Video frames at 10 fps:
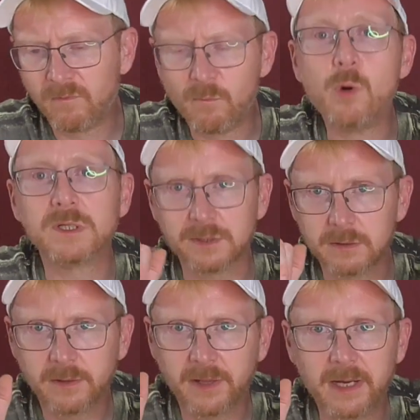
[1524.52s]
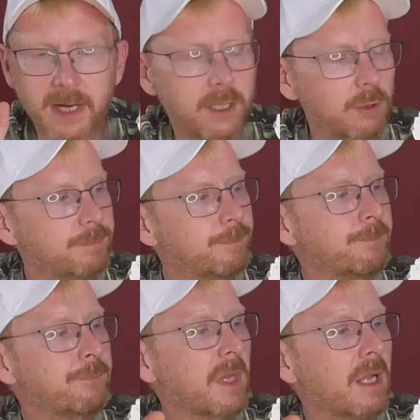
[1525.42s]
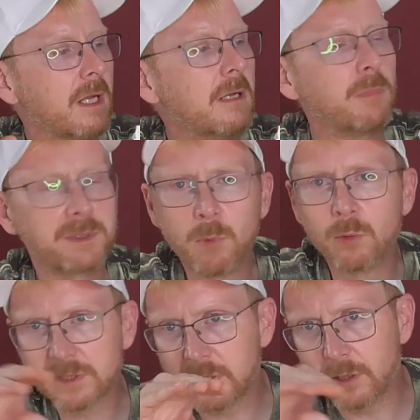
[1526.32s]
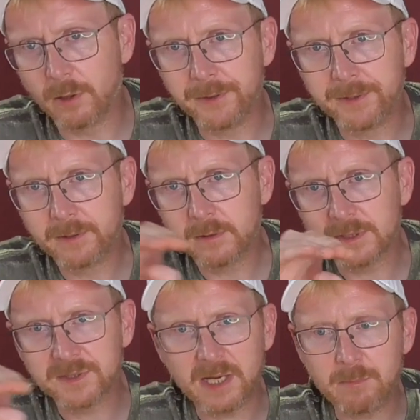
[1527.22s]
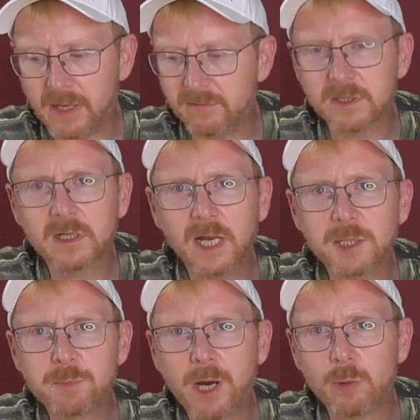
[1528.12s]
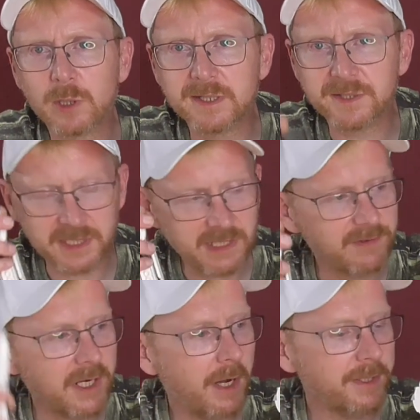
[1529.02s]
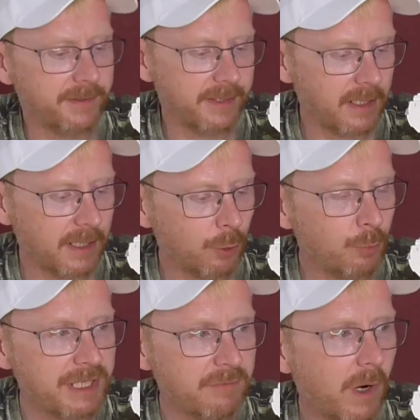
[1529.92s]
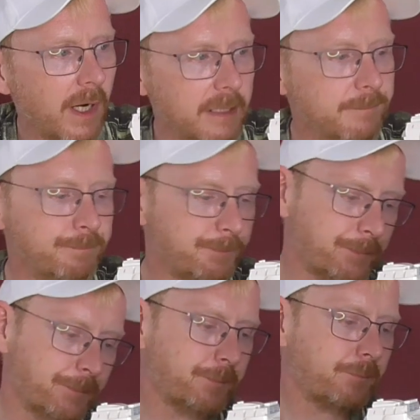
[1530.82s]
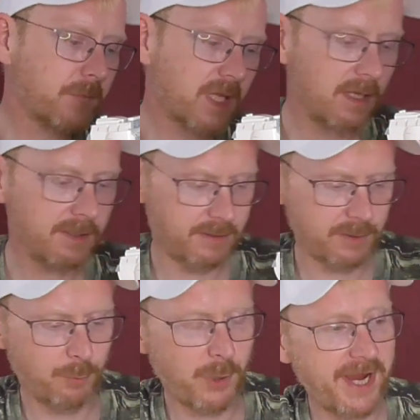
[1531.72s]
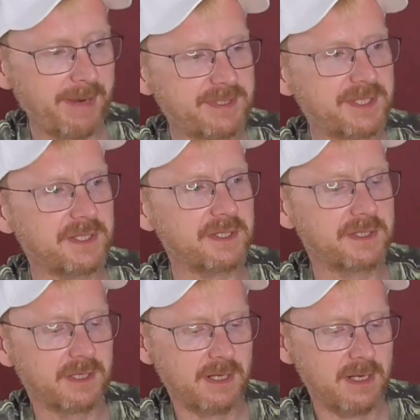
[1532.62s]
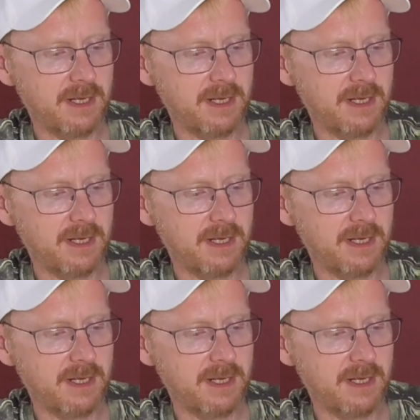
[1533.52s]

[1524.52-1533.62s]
worse than Lego, but mostly on the same level. The clutch power is even higher than Lego meanwhile. So perhaps this